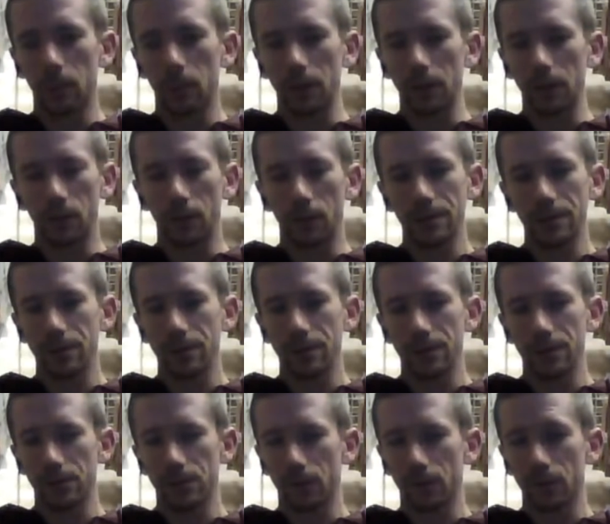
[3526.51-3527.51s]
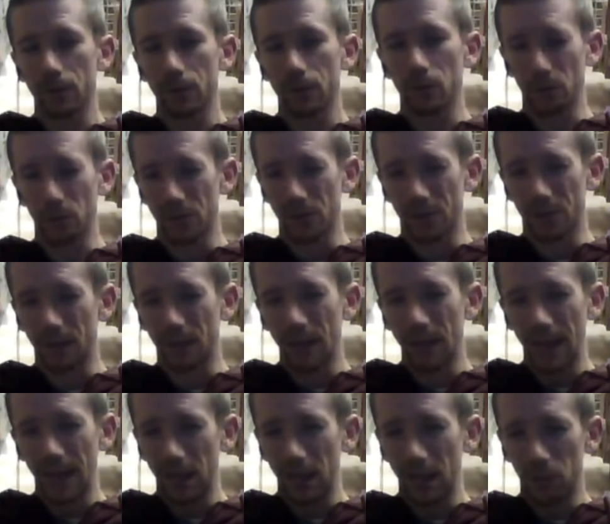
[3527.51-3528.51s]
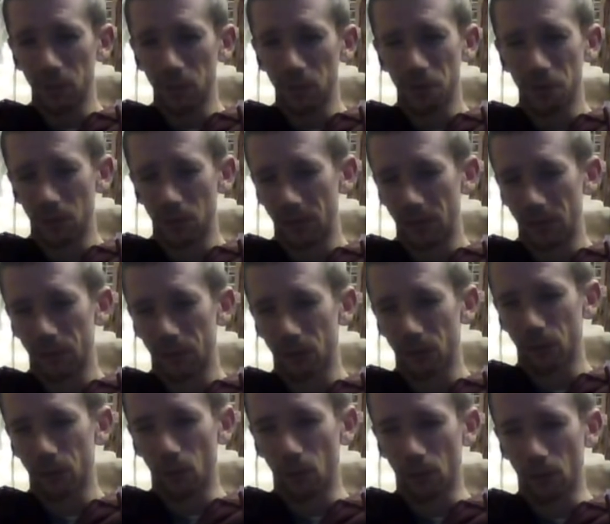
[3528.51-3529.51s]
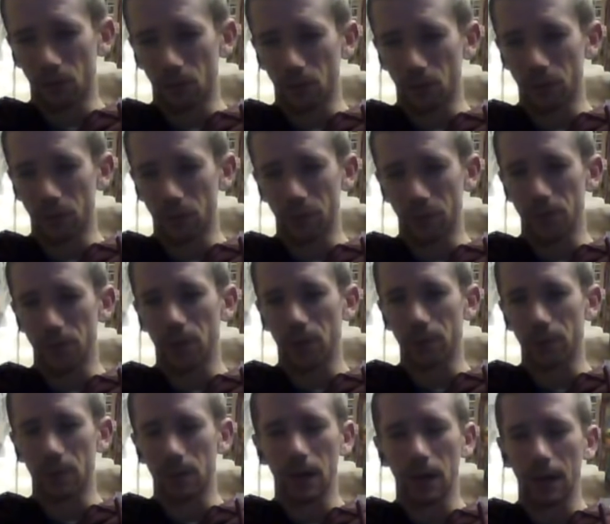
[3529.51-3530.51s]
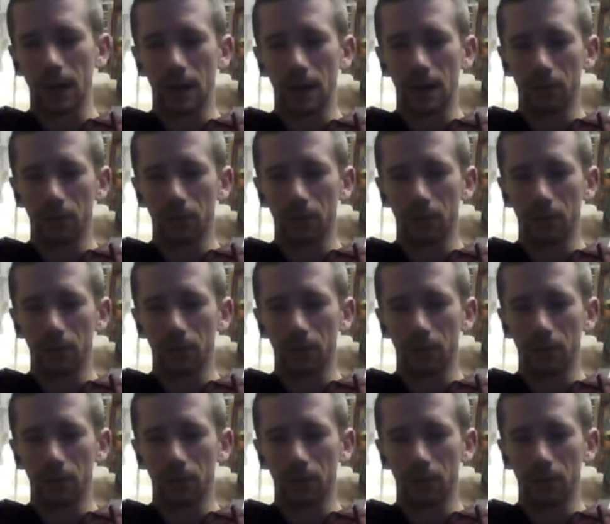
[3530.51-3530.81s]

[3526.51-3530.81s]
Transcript: the rest are just thrift stores. And at most they're going to have three or four hundred books on their shelves. They're not going to have,